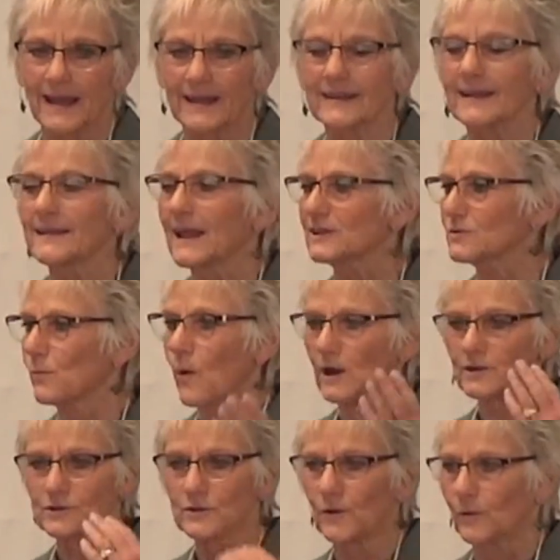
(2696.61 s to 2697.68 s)
And then let's
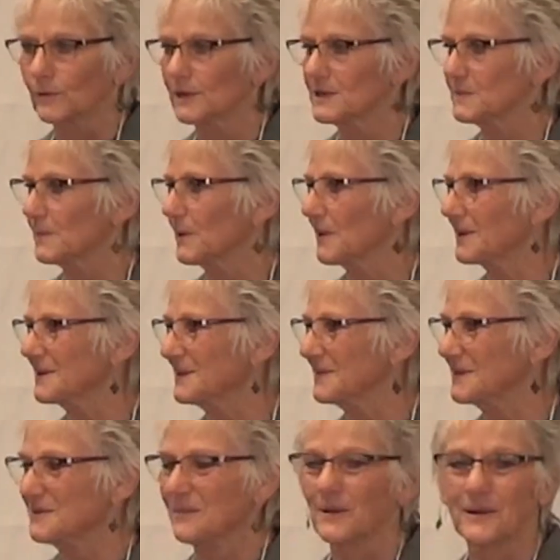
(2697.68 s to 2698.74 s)
watch the Holy Spirit do
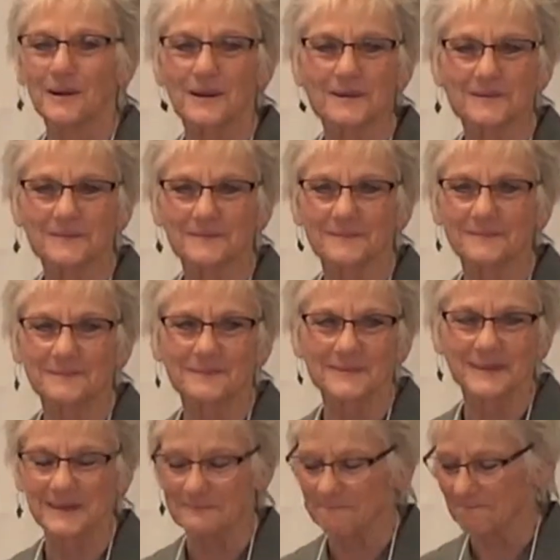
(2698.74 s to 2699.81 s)
his work,
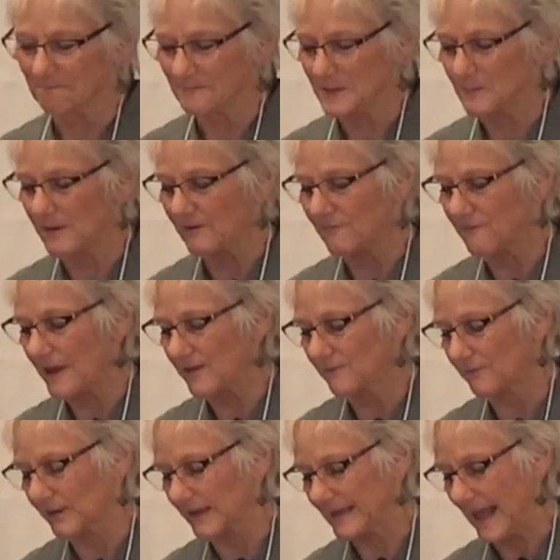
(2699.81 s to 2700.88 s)
right? To be
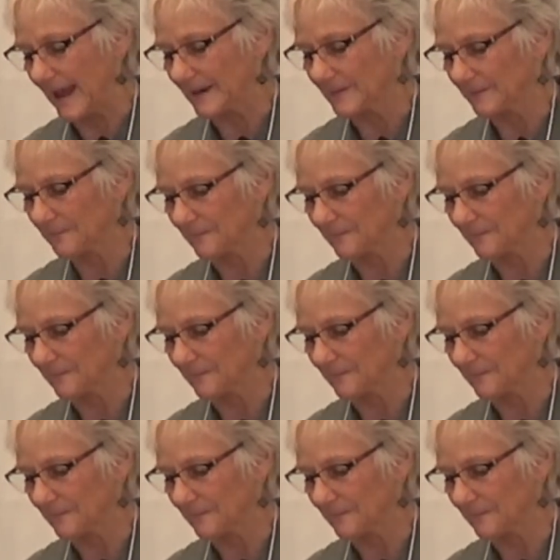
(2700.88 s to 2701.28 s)
faithful in that.